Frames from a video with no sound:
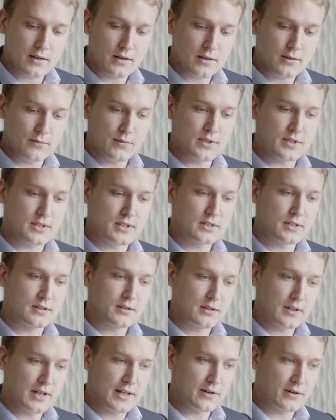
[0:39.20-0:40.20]
it was
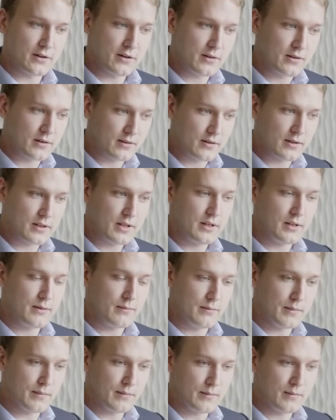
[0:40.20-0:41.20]
later
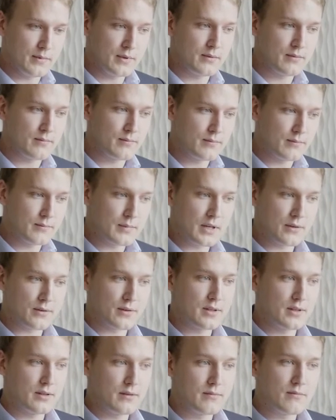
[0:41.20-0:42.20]
in
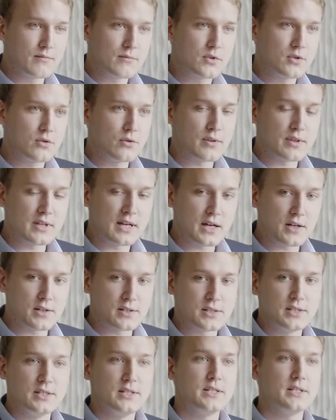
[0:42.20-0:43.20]
about
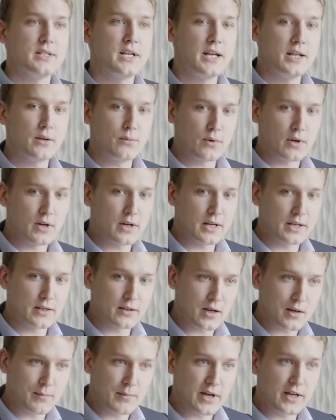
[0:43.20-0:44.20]
2010 where I
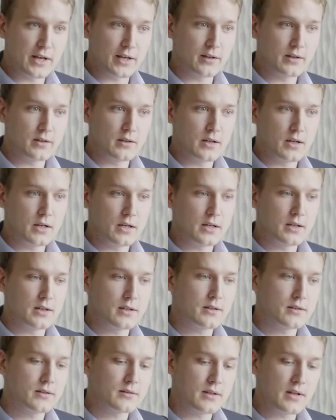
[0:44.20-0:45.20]
got my uh,
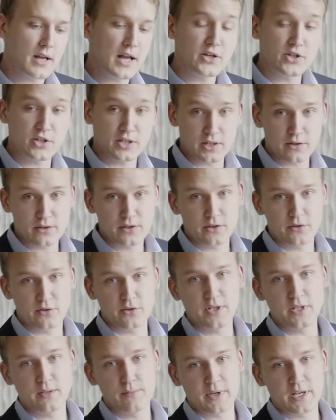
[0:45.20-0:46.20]
engineering
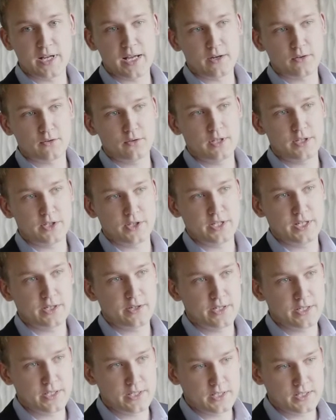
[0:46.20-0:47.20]
degree in mechanical
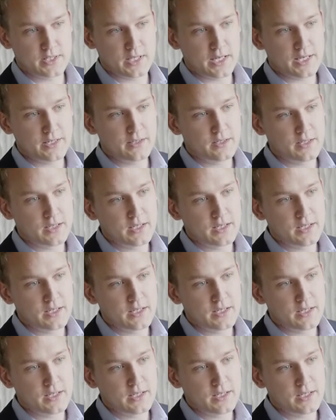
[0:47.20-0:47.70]
engineering and design.